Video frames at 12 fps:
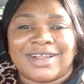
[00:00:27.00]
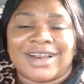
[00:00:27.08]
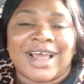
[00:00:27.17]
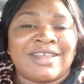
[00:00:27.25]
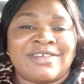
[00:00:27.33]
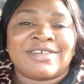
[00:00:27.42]

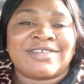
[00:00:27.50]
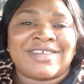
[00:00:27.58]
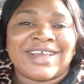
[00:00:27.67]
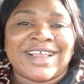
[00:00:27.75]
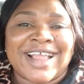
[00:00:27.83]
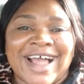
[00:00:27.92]
like just
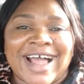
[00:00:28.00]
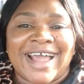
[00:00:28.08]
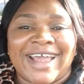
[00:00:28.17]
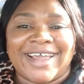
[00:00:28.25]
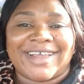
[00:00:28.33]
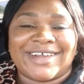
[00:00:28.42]
saying
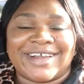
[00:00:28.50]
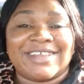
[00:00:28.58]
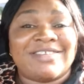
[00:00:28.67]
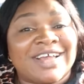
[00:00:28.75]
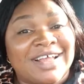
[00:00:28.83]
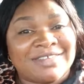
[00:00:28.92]
hi
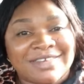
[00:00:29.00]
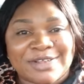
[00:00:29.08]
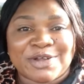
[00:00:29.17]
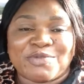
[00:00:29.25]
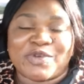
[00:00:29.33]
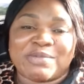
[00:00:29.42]
and chatting
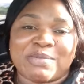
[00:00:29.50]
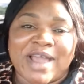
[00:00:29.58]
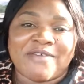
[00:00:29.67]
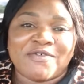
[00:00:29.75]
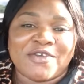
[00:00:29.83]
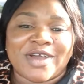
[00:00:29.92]
up with
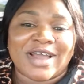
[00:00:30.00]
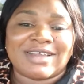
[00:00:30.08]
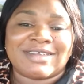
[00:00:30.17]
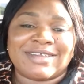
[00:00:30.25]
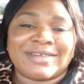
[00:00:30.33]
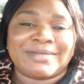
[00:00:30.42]
my viewers.
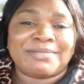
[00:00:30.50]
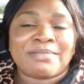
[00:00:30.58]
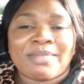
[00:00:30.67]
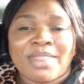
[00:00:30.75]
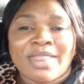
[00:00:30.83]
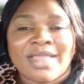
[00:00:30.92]

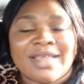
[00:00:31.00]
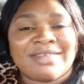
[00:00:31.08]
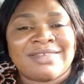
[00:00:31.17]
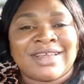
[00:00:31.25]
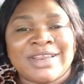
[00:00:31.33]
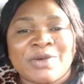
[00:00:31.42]

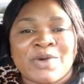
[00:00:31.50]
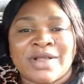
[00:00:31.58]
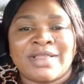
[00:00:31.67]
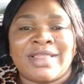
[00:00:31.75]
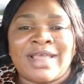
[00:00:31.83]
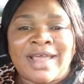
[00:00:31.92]
Is
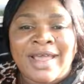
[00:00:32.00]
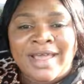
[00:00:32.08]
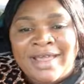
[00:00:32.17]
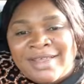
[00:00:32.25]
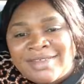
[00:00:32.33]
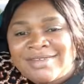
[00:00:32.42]
anyone there?
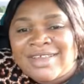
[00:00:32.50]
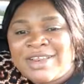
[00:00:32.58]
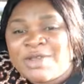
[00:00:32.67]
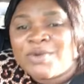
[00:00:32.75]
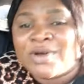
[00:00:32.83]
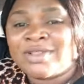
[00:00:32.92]

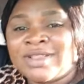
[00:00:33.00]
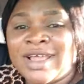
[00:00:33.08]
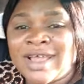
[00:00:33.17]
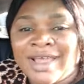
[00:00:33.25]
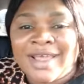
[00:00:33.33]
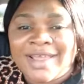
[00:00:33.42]

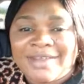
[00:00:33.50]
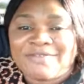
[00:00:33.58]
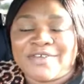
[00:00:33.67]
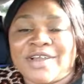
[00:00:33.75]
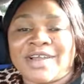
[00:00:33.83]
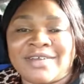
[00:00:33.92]
If
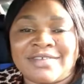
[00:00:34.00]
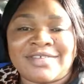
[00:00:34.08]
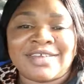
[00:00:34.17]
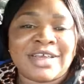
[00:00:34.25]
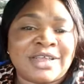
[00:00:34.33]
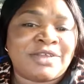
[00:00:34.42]
you are
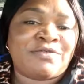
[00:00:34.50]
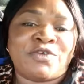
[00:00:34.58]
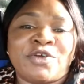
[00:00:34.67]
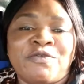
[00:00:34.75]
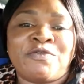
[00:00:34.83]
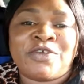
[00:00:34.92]
seeing, if
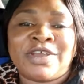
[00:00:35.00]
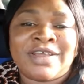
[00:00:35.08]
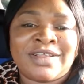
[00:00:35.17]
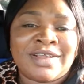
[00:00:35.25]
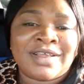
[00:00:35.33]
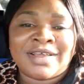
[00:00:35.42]
you're
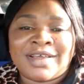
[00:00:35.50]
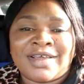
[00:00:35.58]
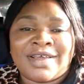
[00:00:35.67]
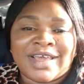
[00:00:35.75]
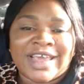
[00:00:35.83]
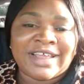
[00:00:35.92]
viewing,
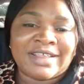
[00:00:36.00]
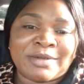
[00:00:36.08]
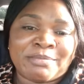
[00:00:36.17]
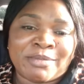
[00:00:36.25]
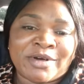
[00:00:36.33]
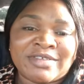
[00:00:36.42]
hit the
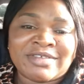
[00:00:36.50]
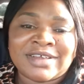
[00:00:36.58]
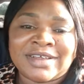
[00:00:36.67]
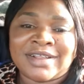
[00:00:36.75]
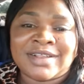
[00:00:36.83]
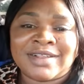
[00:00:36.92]

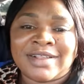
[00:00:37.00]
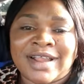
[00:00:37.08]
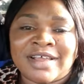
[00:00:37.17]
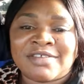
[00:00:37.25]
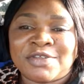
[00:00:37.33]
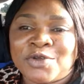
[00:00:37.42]
button.
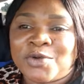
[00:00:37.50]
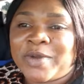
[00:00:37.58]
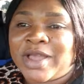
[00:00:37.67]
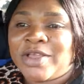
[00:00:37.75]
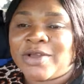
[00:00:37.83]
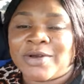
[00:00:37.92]
Let's know
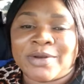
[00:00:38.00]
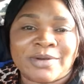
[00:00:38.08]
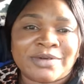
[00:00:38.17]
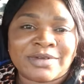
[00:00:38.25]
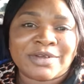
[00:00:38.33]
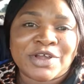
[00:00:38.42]
where you're
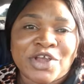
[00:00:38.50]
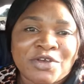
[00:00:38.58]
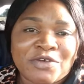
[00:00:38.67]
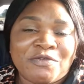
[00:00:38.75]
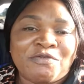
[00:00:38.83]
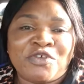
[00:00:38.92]

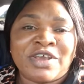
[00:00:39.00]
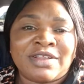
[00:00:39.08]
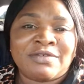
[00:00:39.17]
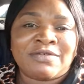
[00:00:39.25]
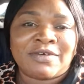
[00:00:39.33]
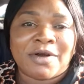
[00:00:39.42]

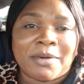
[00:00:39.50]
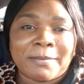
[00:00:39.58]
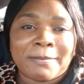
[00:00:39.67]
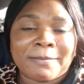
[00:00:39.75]
viewing from.